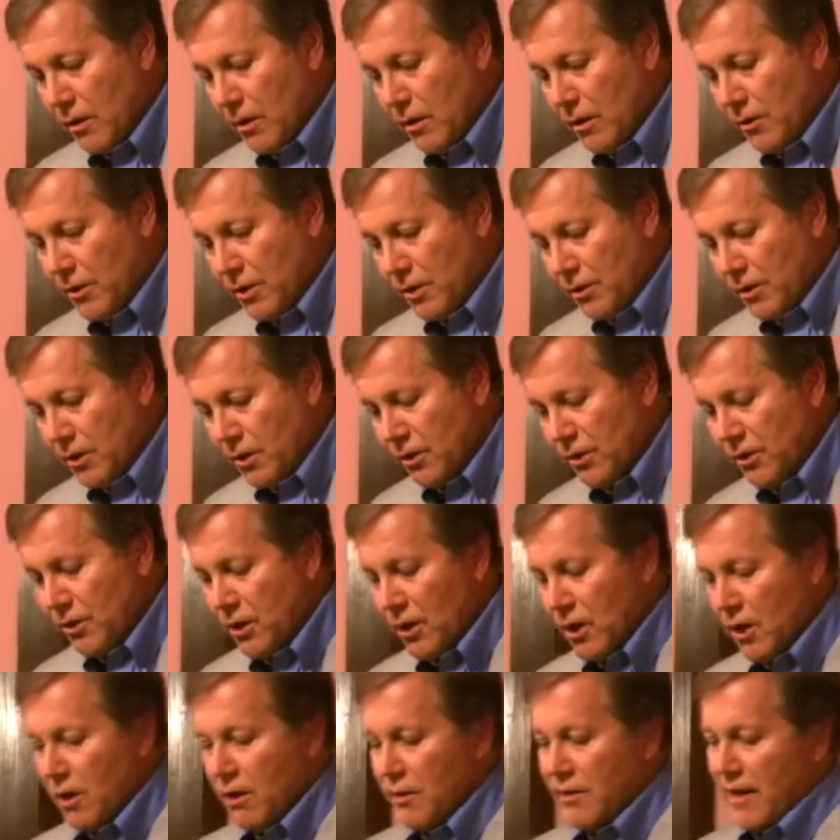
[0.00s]
This is
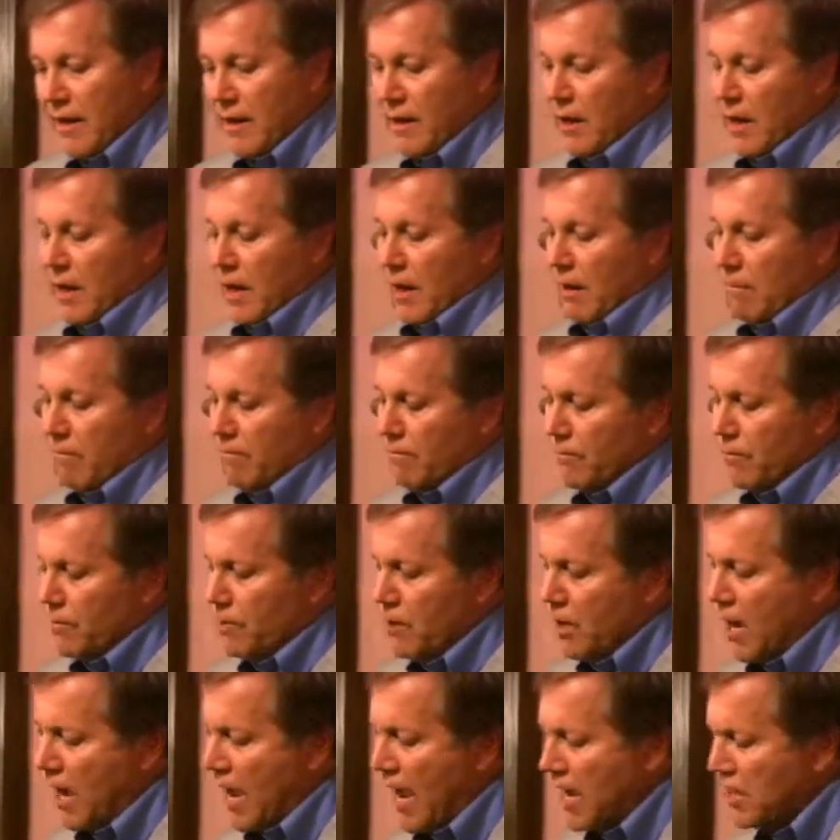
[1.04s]

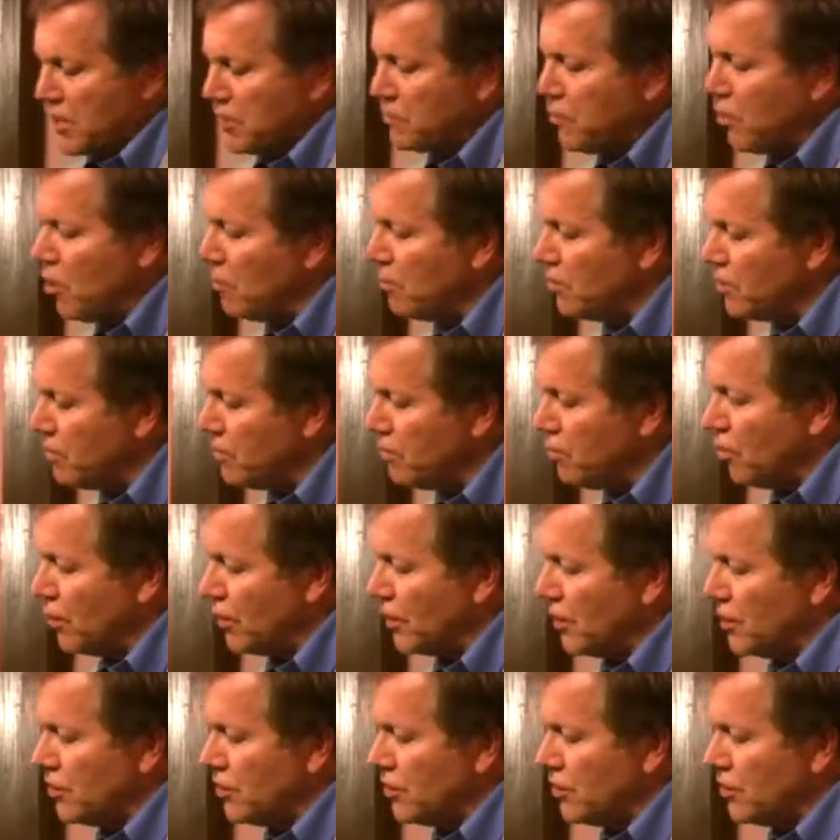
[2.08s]
the last poem in the book.